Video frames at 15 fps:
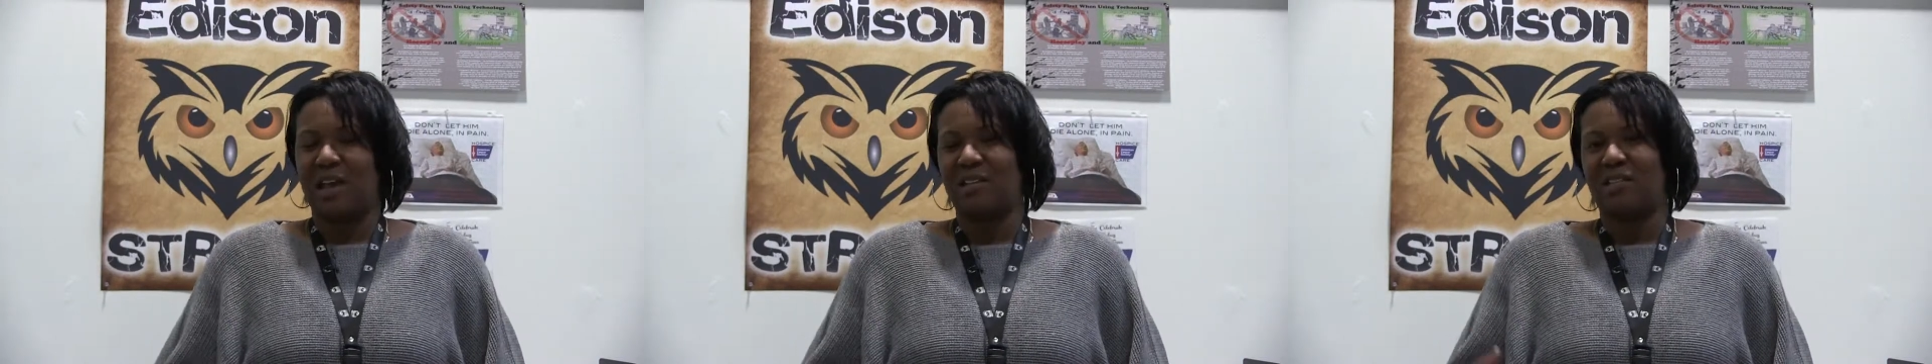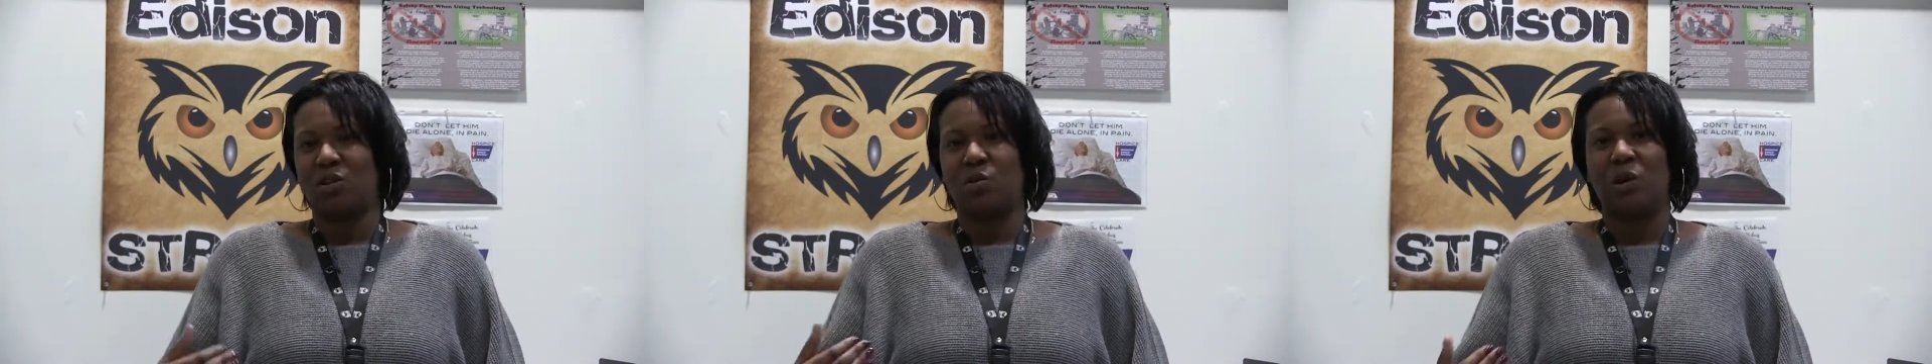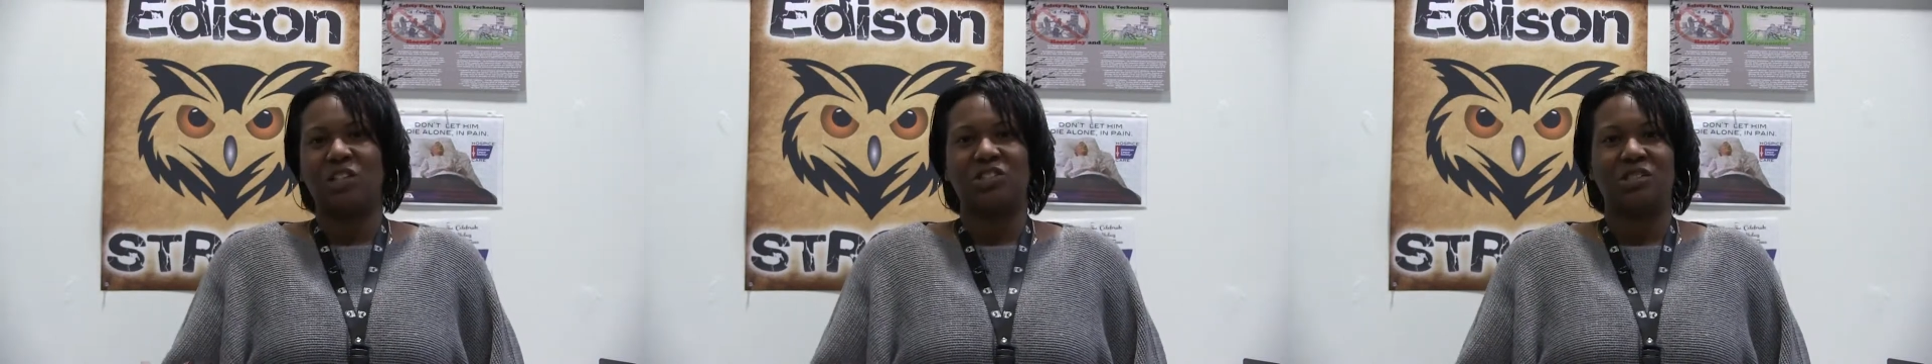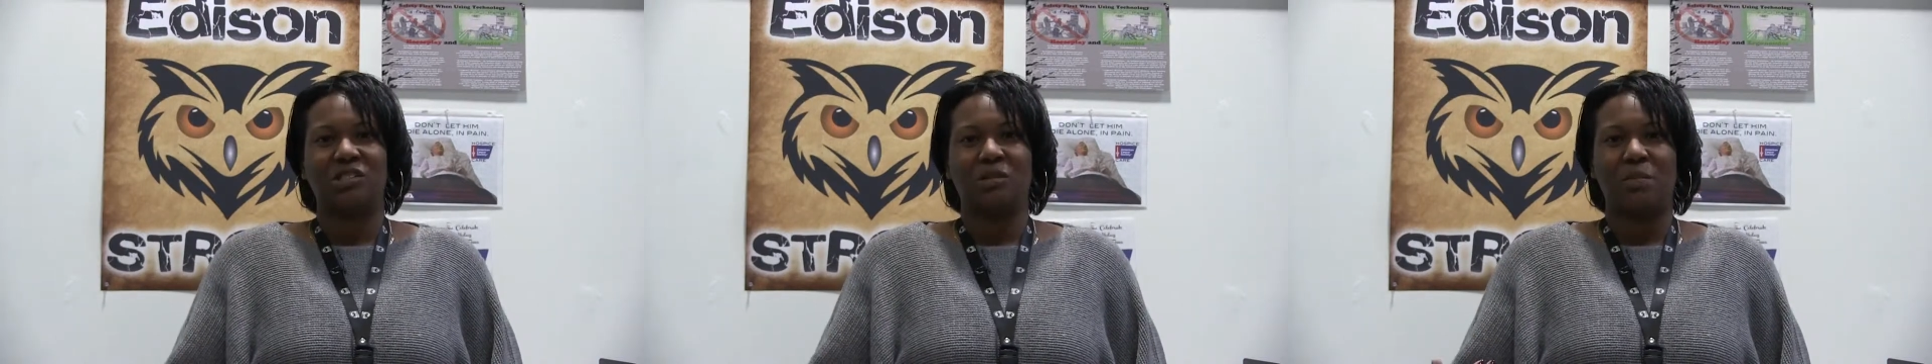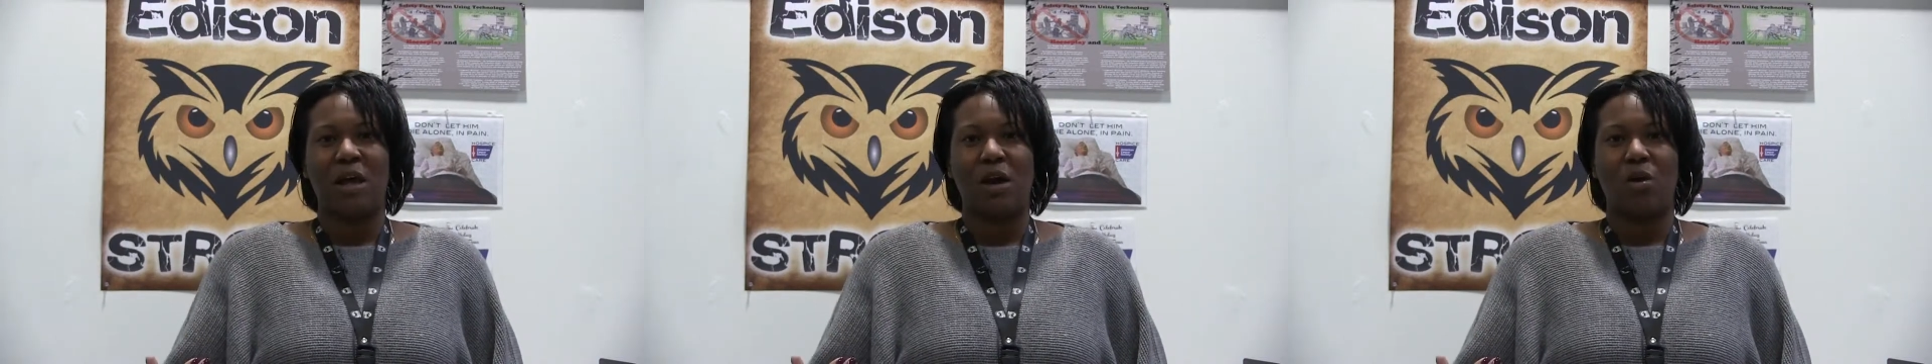asking
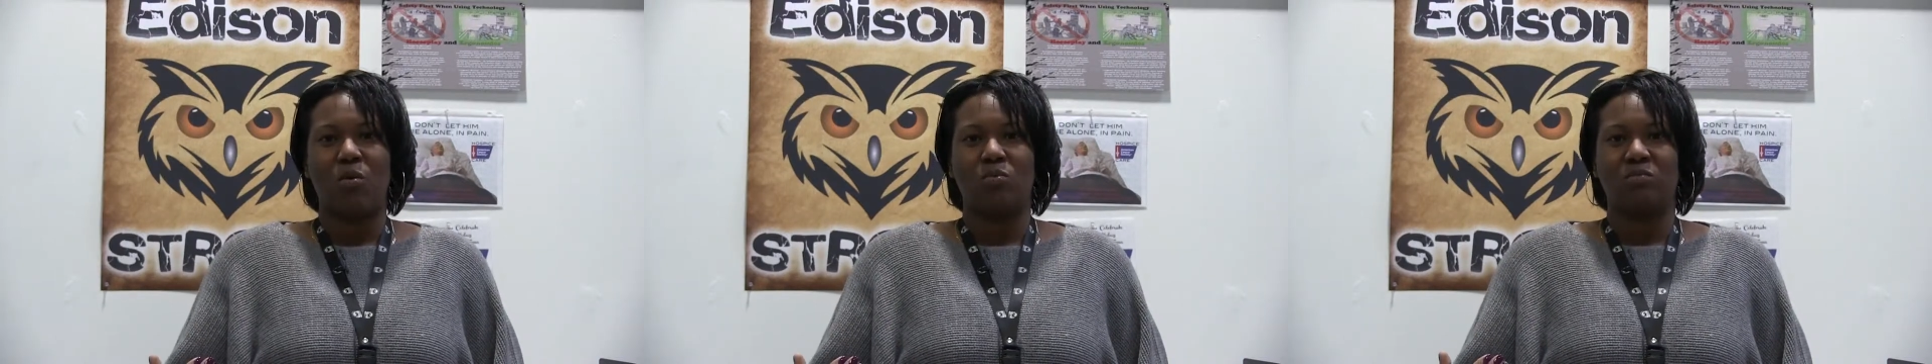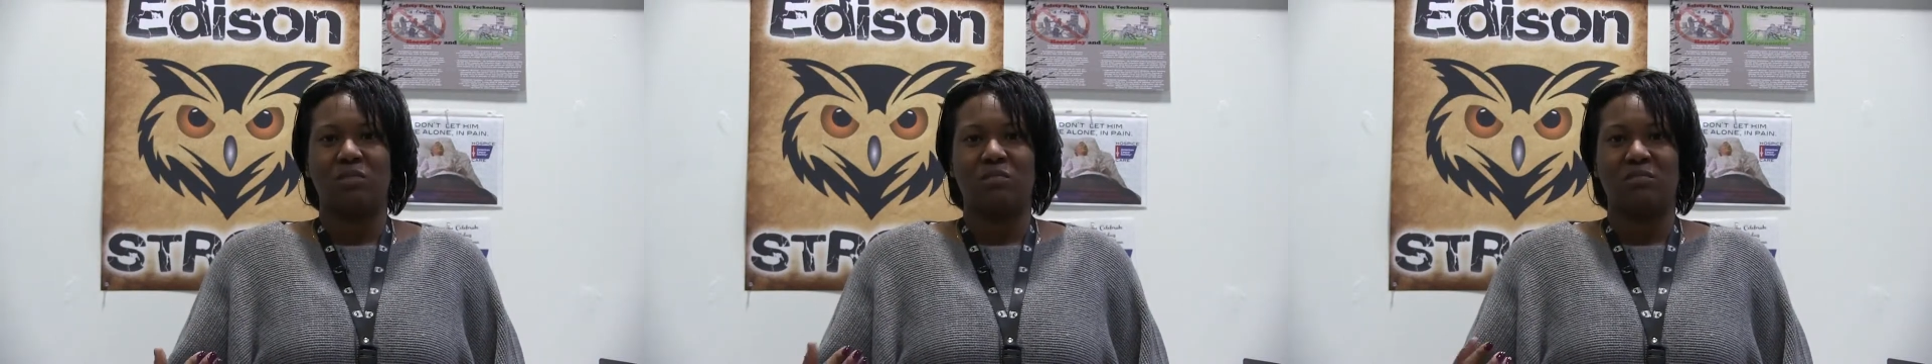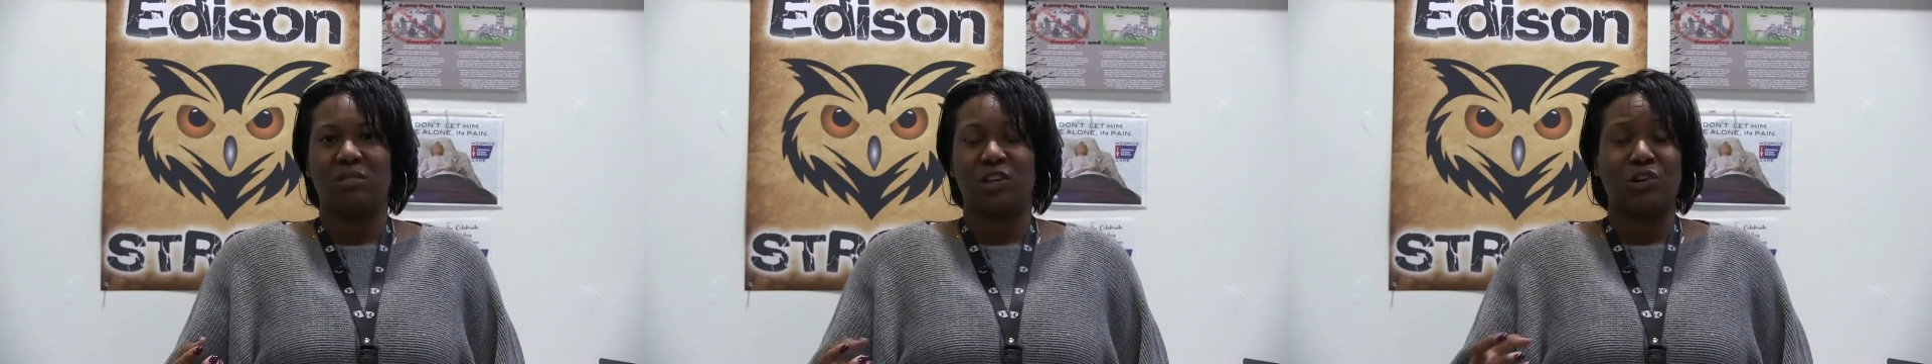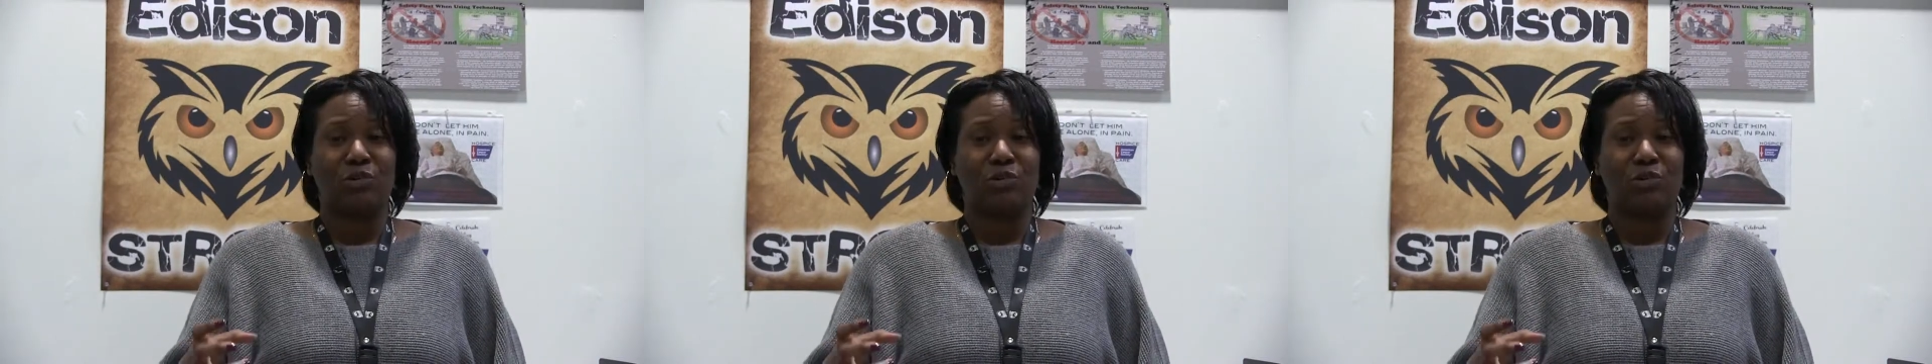questions about the